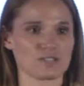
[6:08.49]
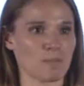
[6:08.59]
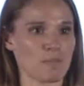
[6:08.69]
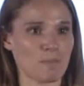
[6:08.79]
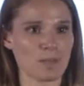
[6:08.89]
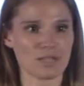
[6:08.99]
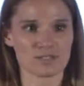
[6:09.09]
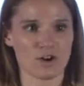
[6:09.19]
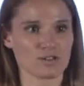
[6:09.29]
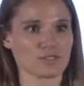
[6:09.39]
some of the biggest
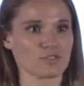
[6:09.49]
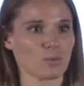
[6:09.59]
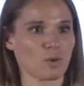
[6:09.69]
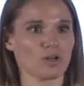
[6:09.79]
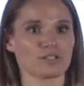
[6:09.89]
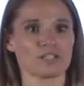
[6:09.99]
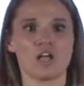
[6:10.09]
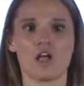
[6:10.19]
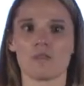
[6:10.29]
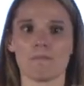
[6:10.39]
artists in the world,
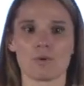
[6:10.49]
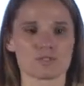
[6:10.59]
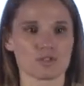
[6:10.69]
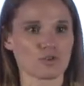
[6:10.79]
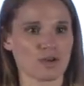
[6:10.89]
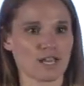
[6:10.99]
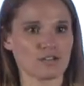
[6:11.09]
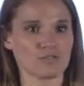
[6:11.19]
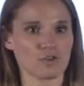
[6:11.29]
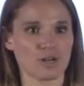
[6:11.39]
the most
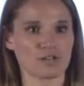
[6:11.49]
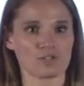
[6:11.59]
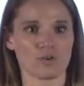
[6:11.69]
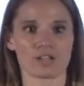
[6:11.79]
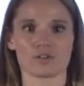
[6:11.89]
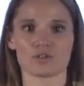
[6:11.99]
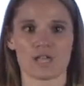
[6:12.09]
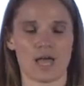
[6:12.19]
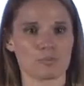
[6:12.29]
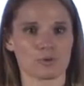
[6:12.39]
creative, creative directors
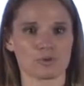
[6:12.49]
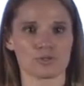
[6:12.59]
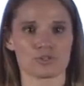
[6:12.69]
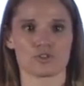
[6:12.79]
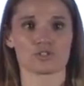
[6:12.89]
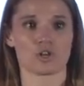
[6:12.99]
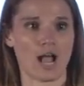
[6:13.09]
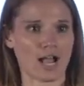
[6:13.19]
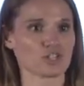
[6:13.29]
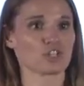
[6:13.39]
and producers are
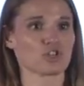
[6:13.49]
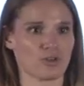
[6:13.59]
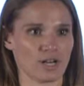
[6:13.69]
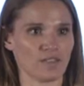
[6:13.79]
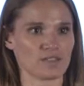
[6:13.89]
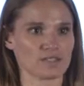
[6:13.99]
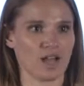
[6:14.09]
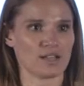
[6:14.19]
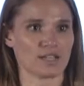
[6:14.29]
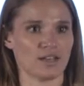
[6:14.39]
actually creating this
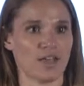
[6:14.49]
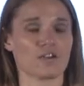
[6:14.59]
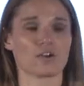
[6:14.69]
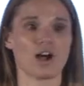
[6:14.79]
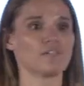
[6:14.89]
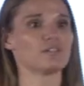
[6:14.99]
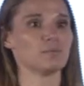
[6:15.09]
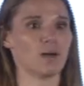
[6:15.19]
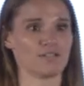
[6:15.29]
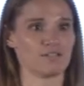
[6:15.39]
content and they're coveted
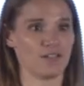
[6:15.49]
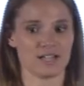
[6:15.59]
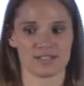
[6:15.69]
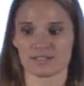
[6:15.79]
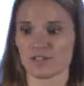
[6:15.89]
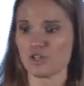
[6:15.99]
by fans.